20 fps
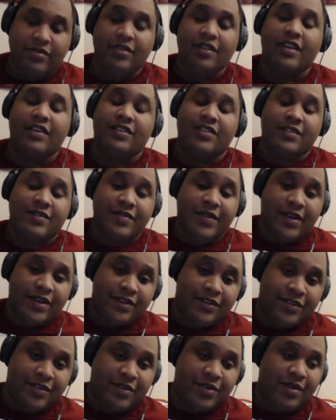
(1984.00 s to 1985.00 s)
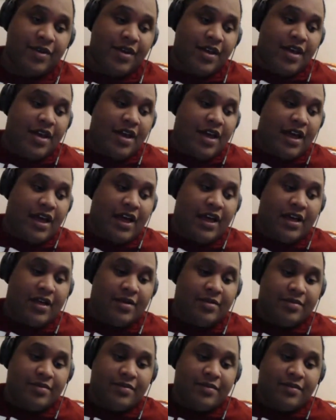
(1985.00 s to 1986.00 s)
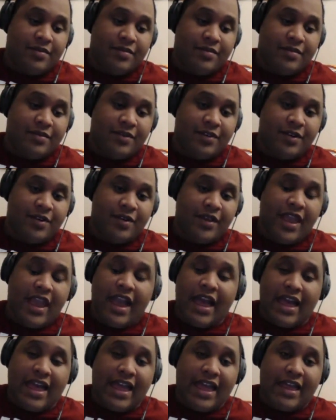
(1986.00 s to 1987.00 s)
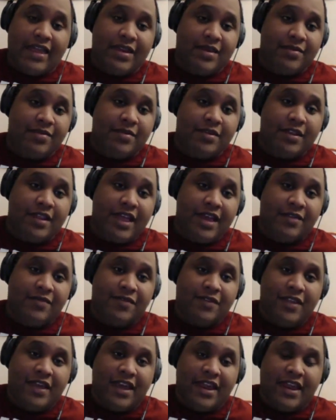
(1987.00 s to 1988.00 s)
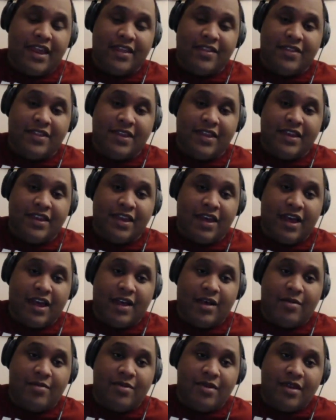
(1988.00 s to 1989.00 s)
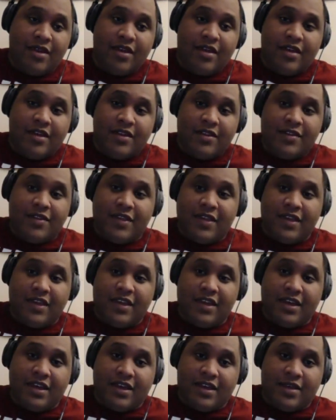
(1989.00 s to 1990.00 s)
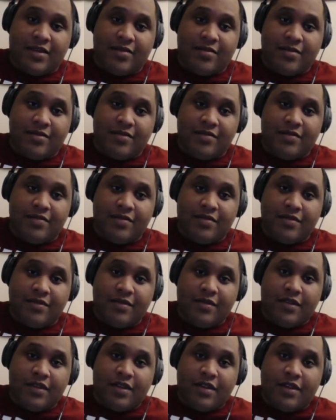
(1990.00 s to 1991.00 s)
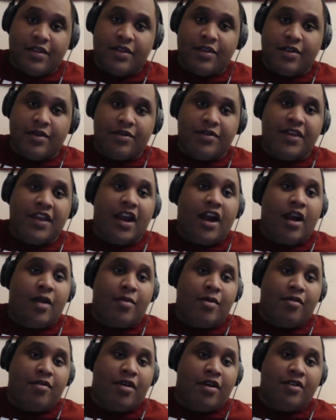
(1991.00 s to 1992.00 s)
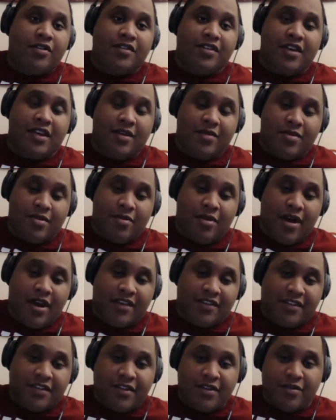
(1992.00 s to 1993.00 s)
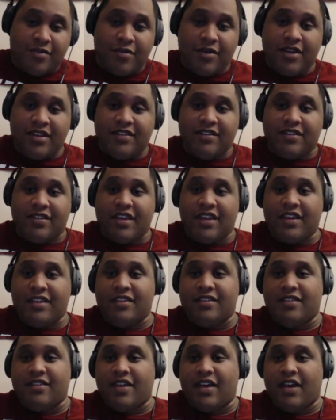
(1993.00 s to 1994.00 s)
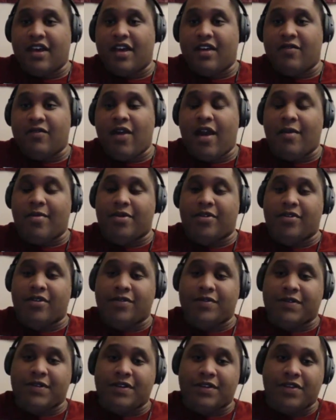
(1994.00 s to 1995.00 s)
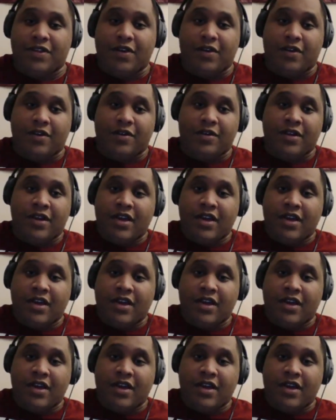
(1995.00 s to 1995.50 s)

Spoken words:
This is very true. So yeah, and I'm glad for that. And then you know, the Omarosa of the Washington Redskins, Robert Griffin III,